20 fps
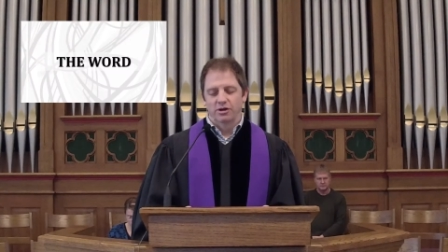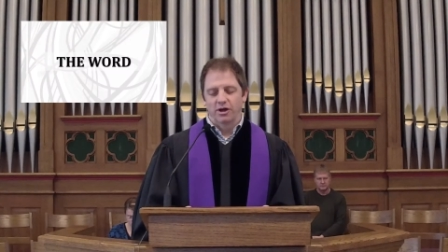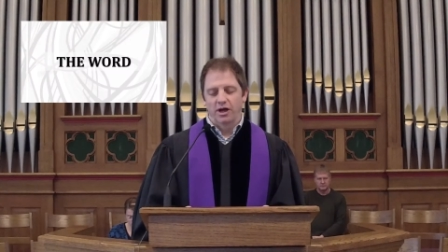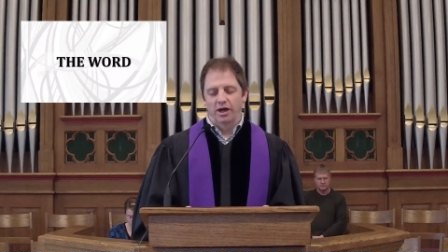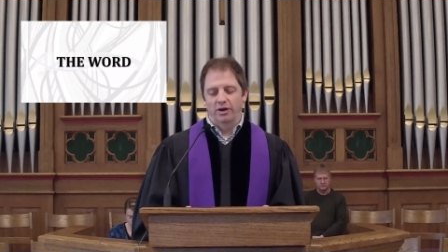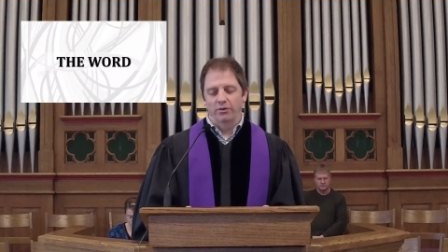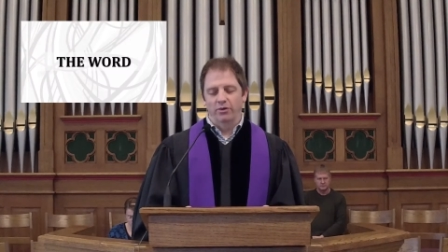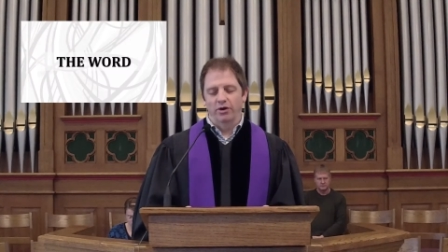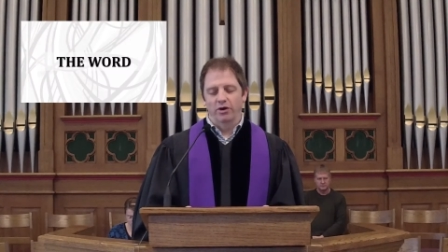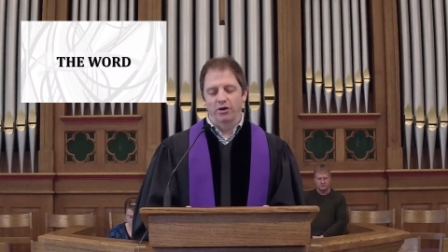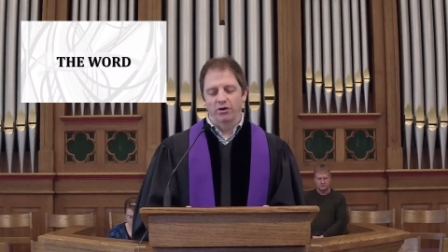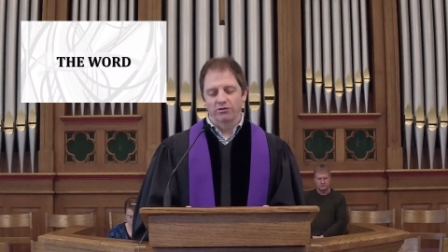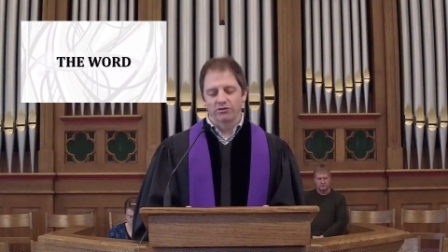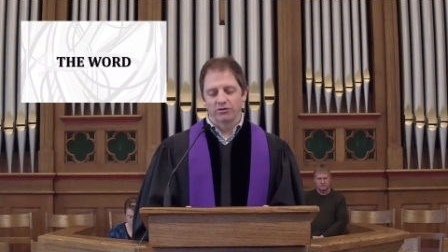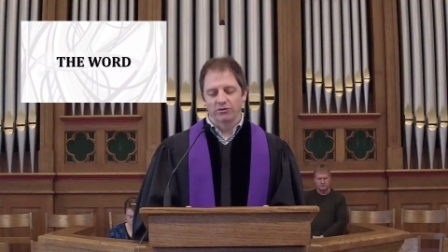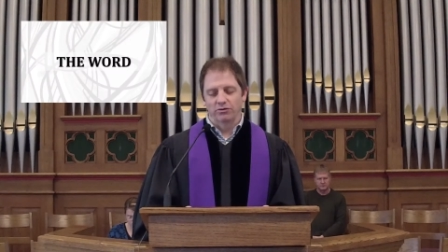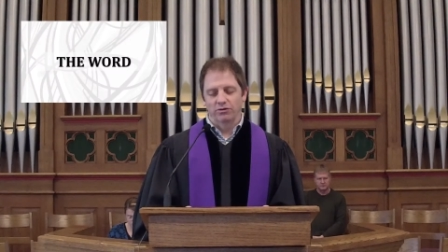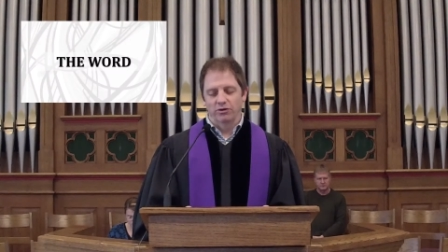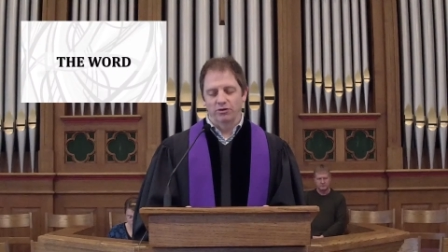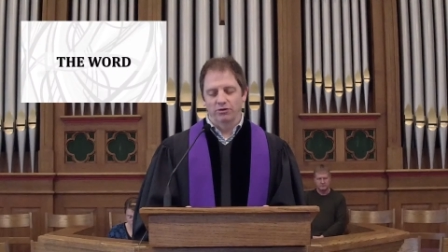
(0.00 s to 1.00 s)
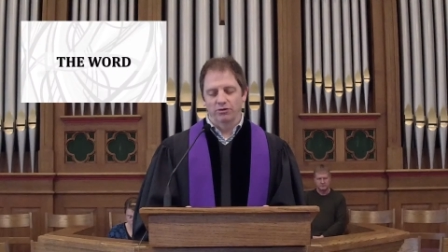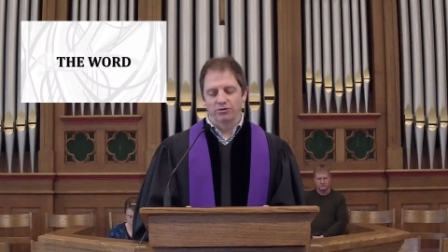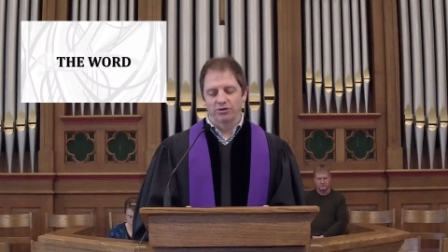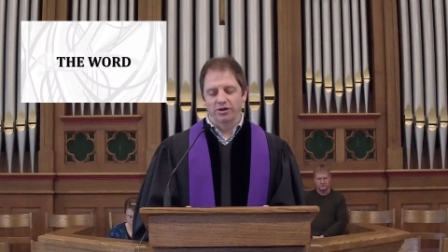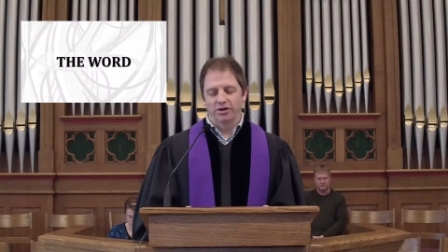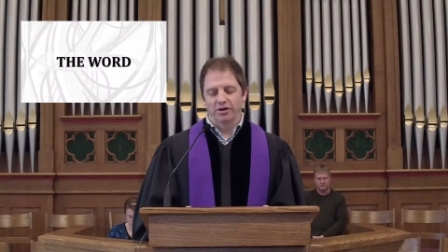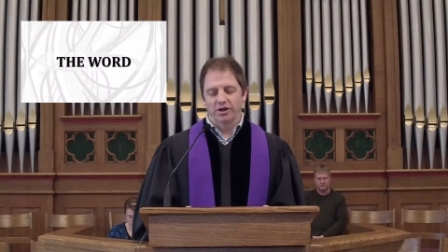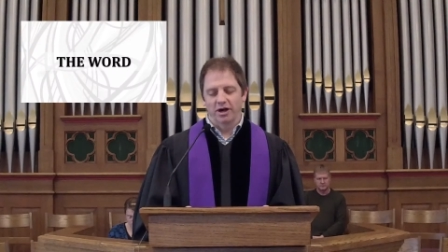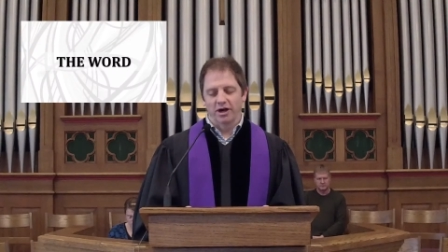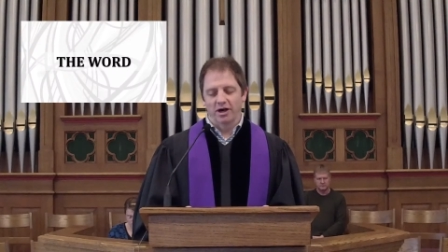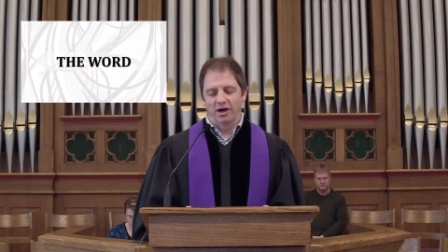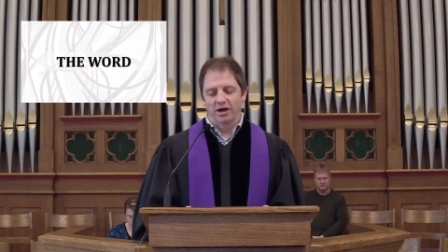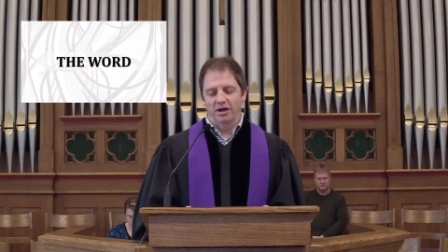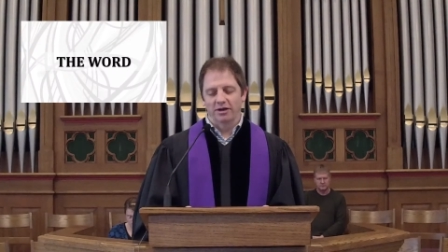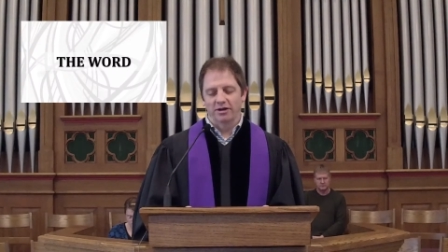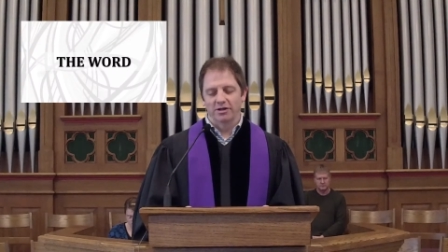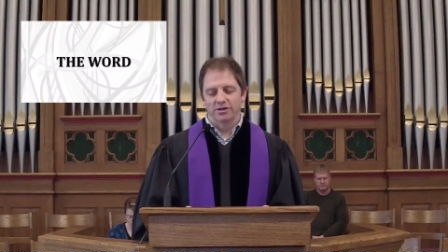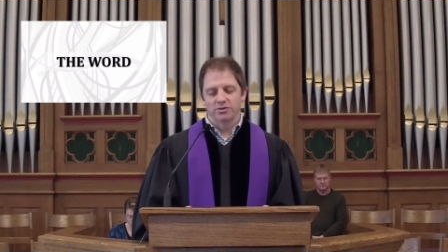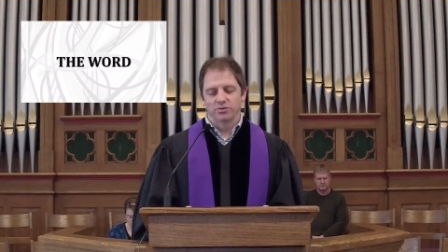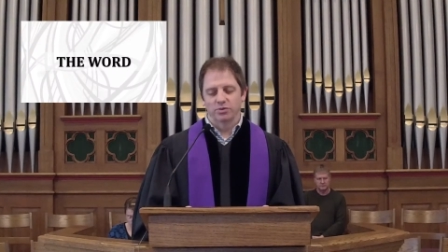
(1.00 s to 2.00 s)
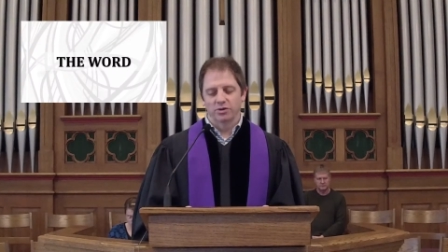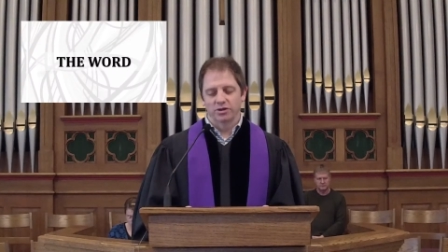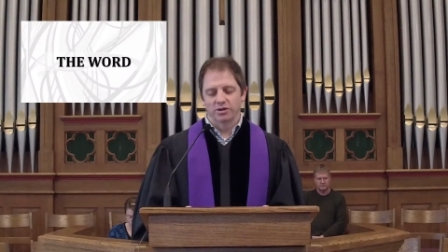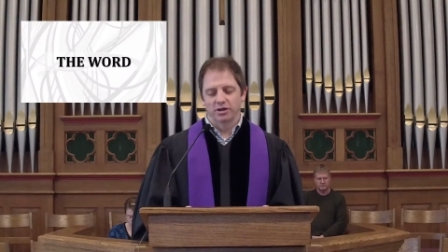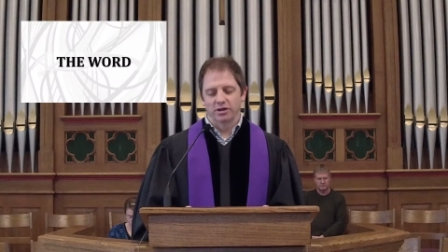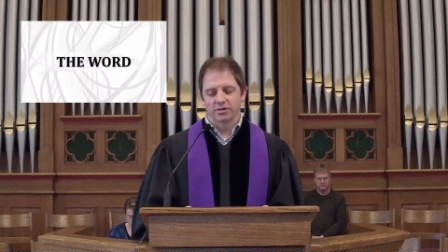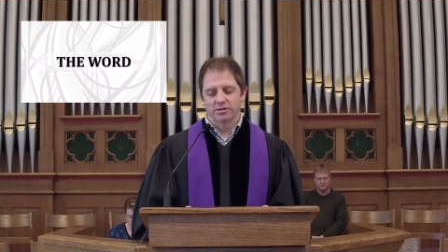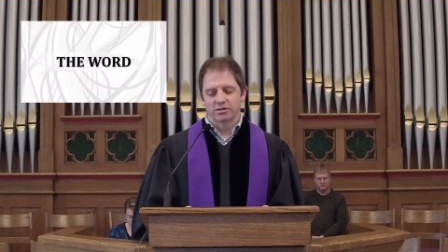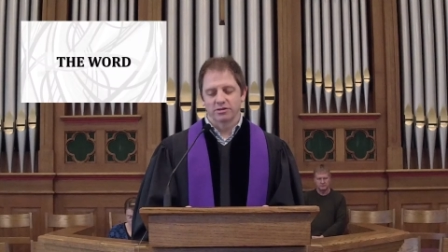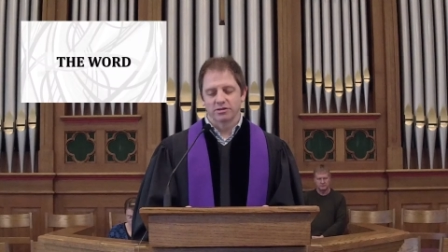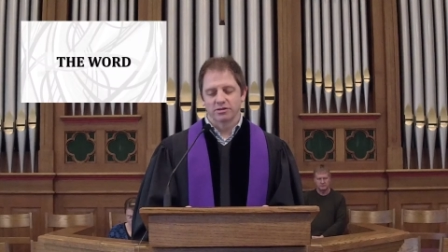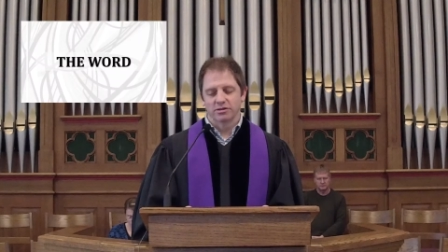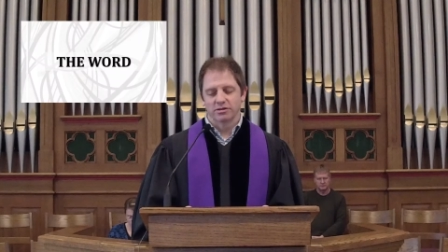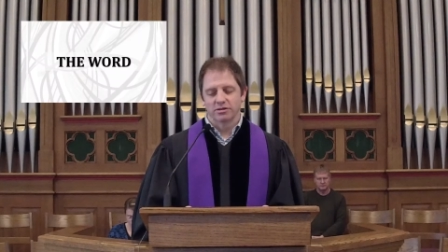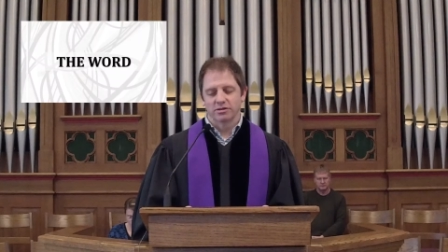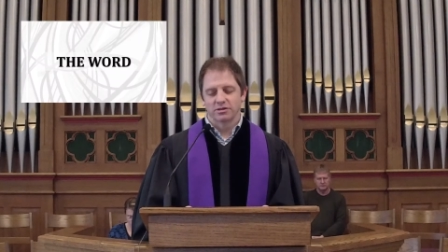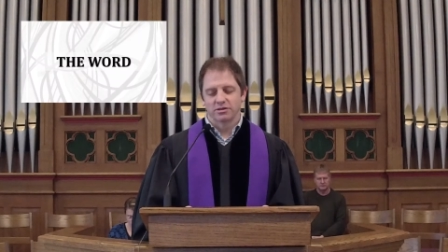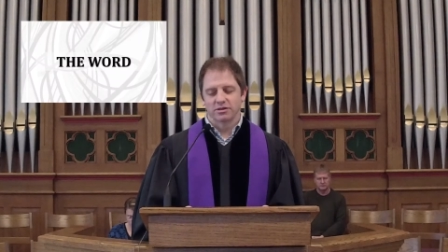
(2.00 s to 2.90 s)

and we also know that God is with us